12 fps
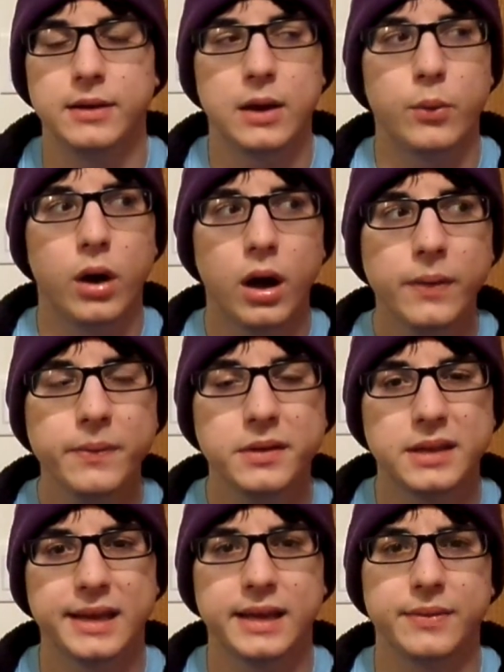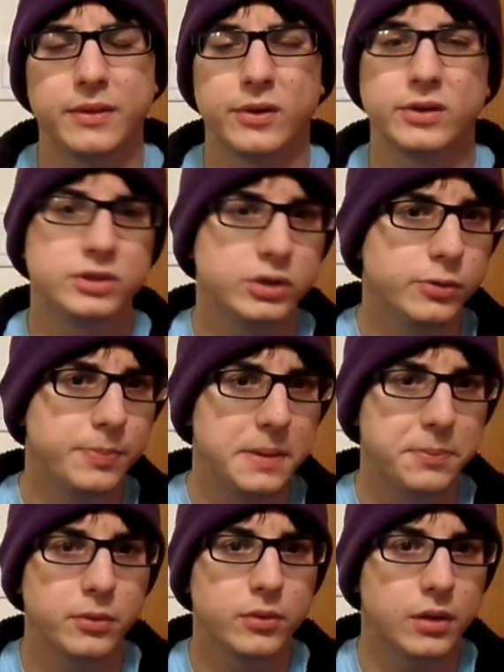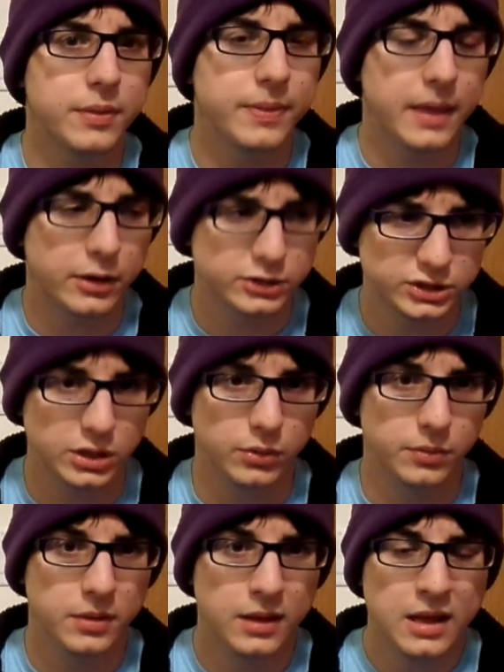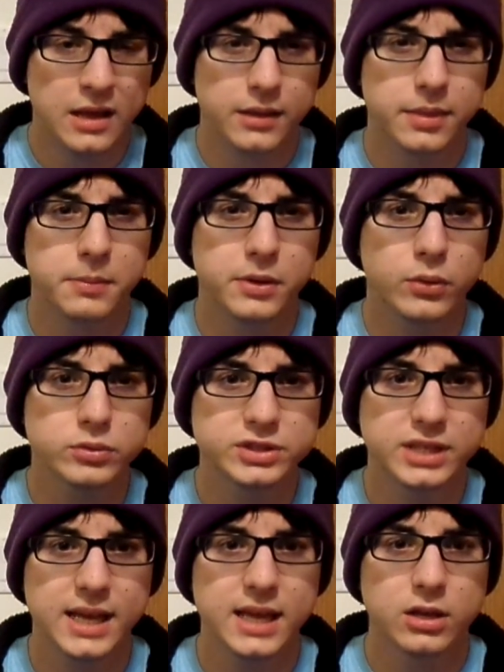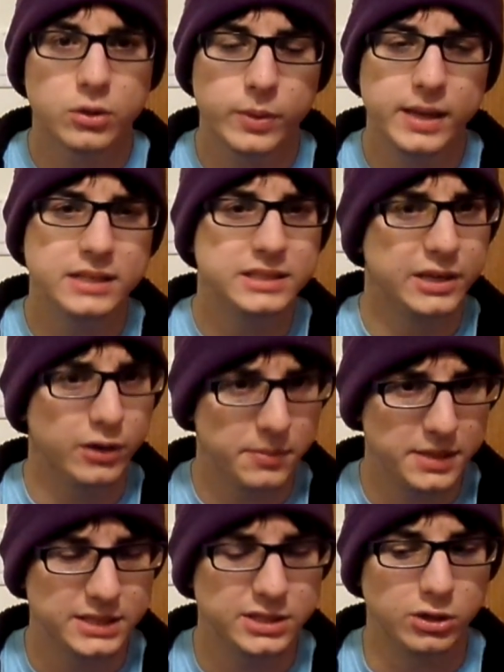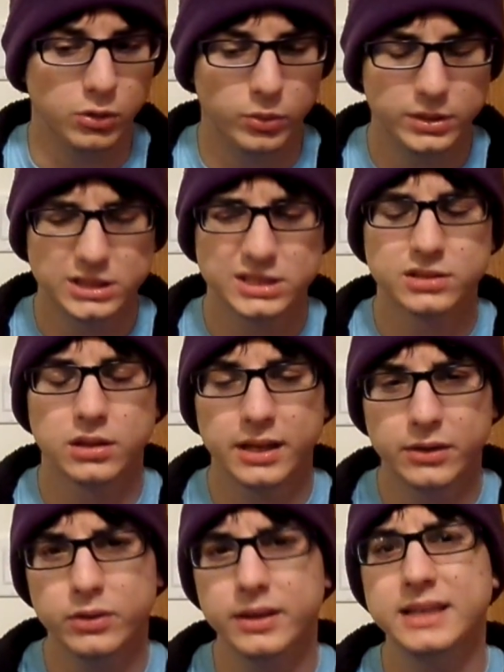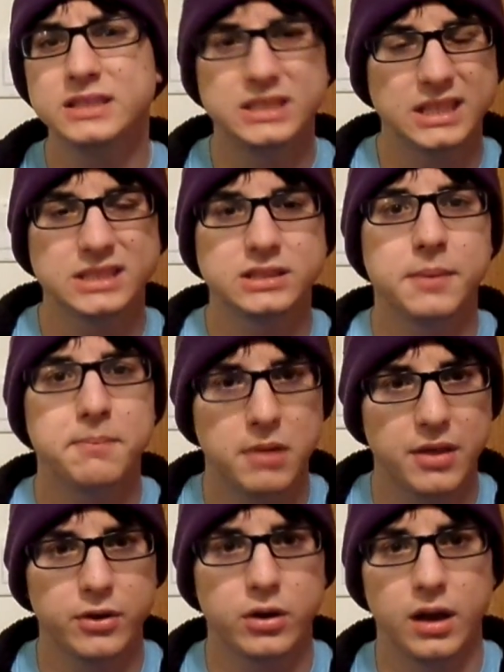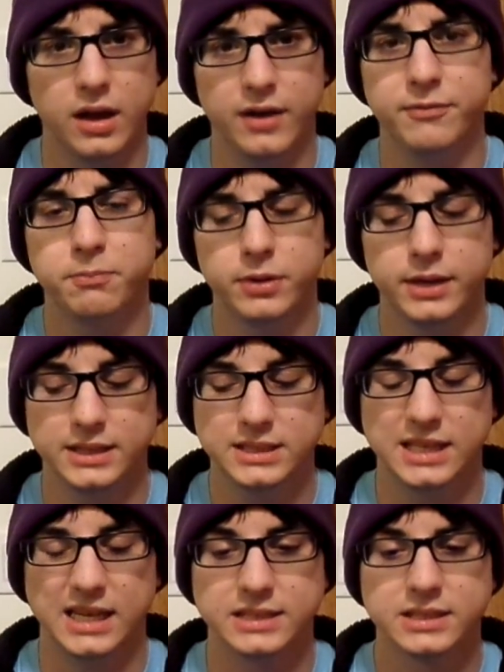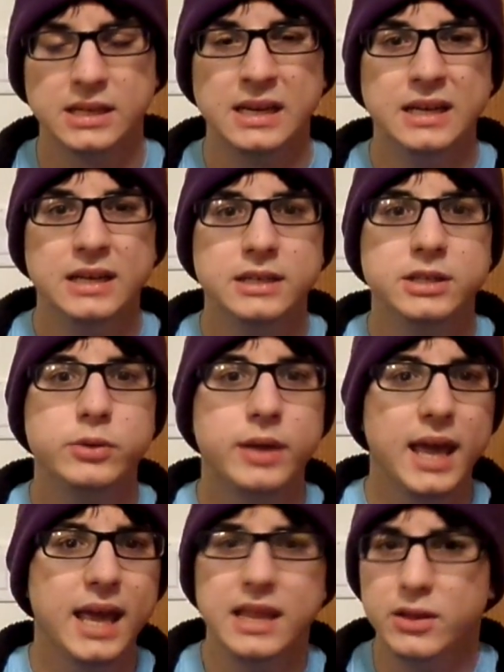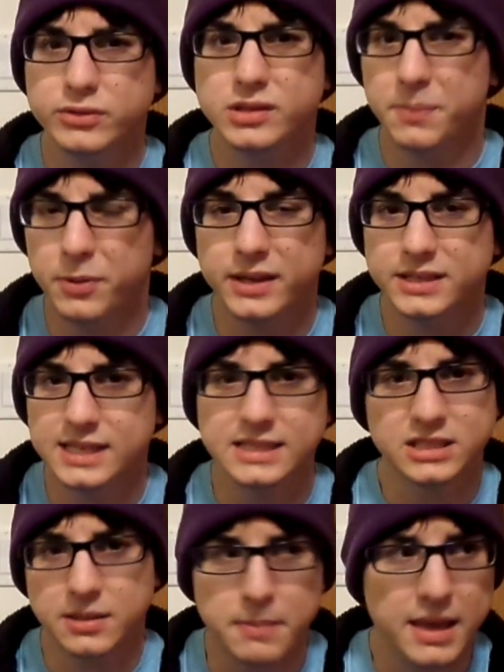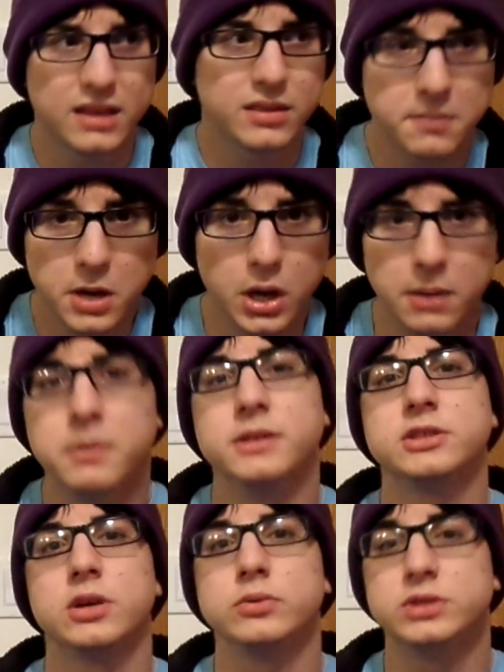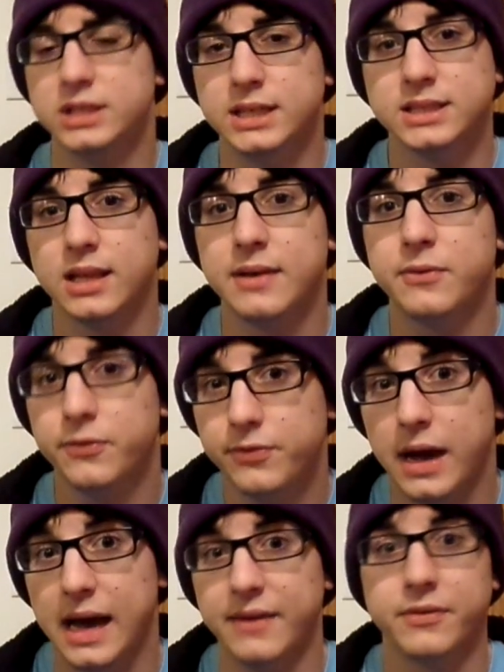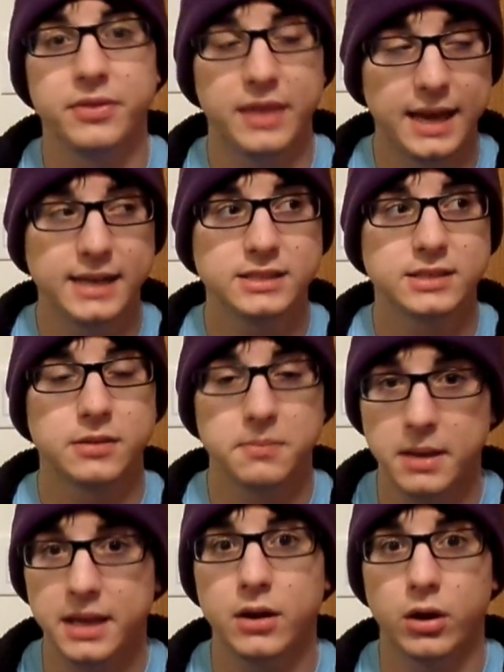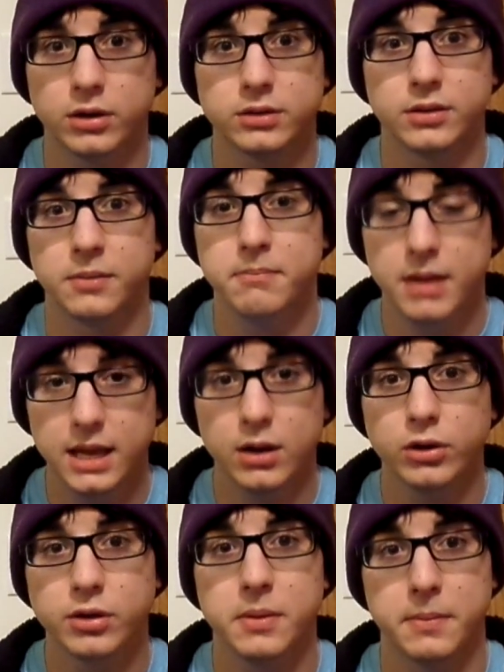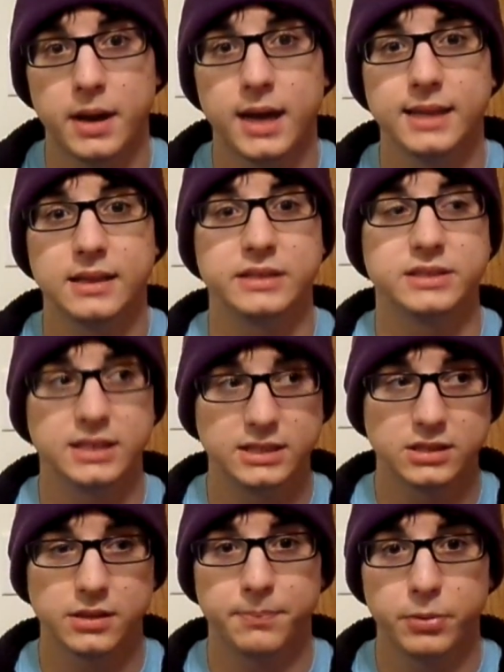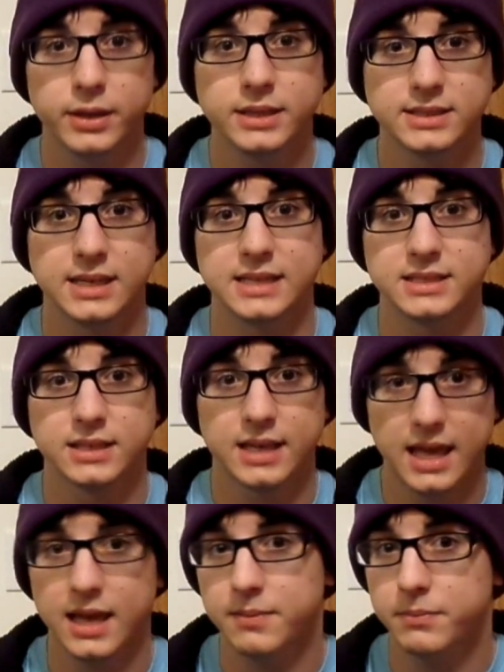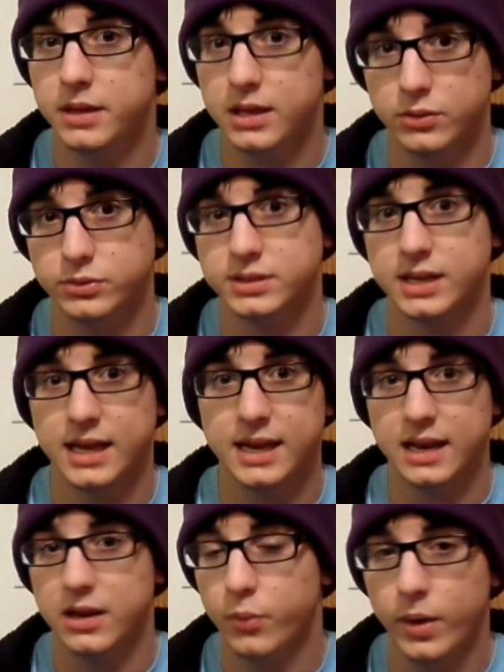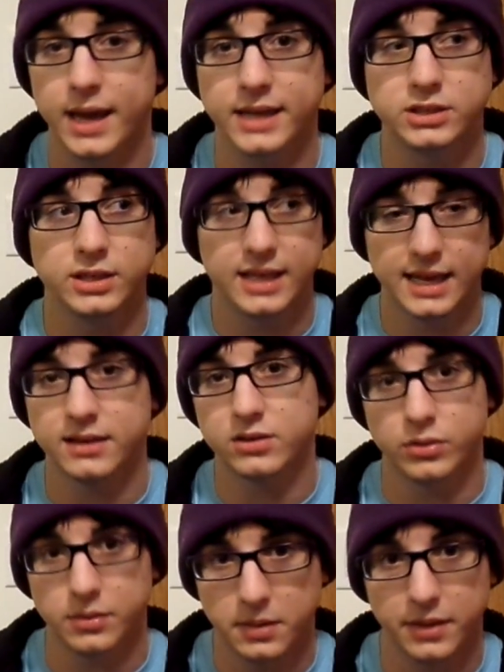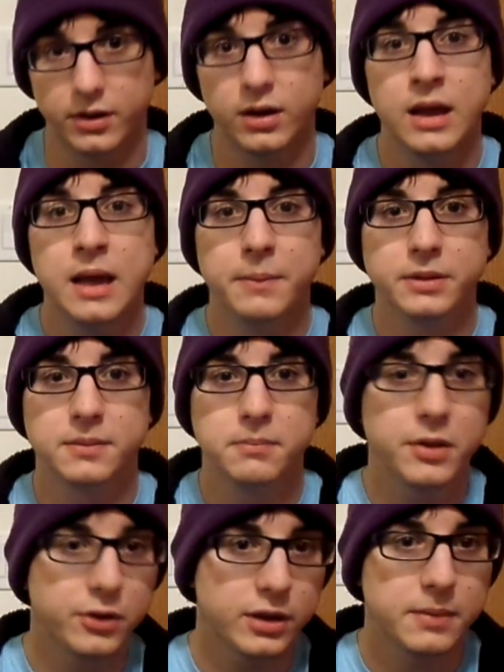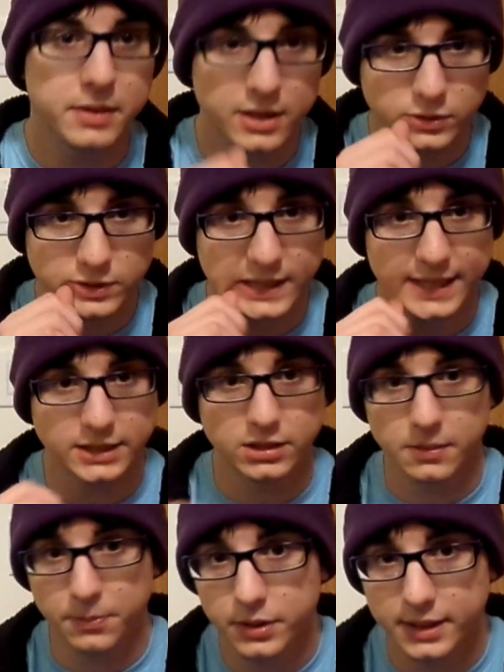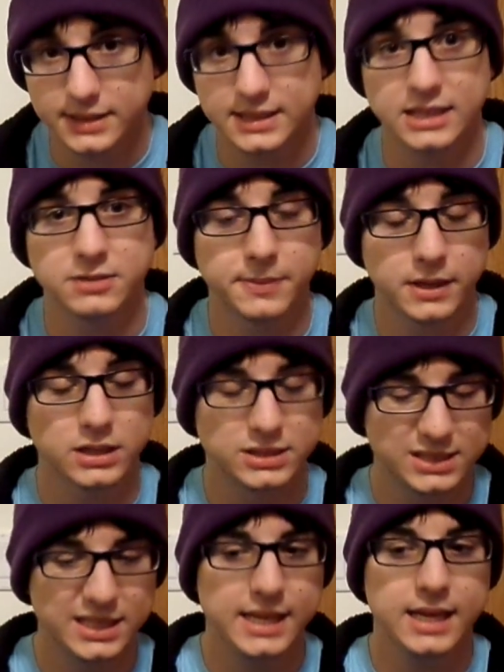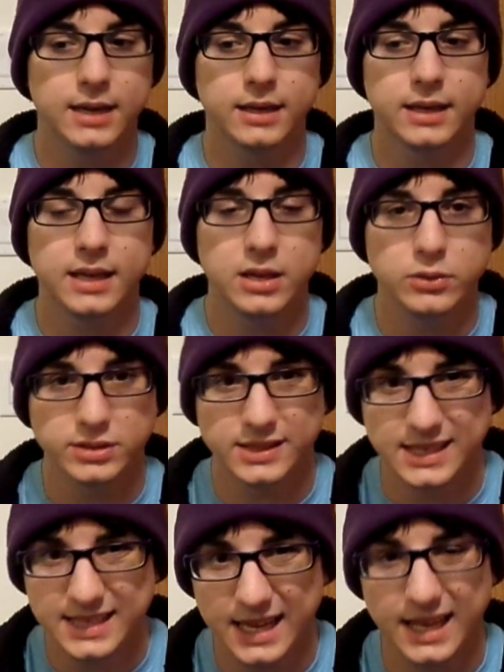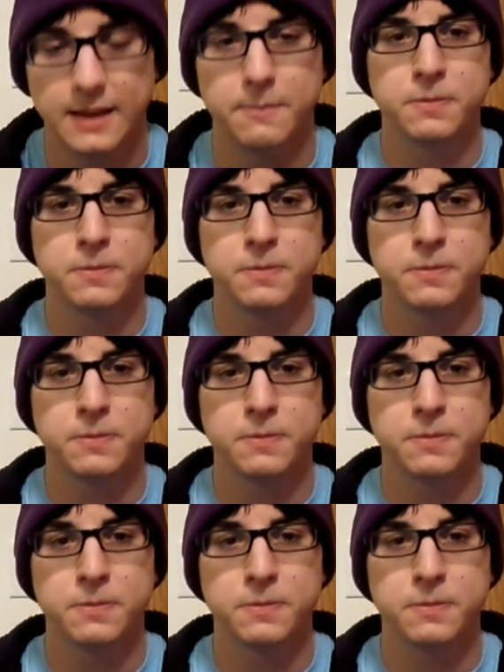Now on the ticket there are two people that are shown. The Madolche Queen Tiramisu, which is literally just the mother of Puddingcess. You can't use the Puddingcess to make the mom, so she is a level 5. That is the main argument behind this, is the Puddingcess can't be used in any way to get to the mother, but the mother can be used to get to the Puddingcess because she can use the ticket.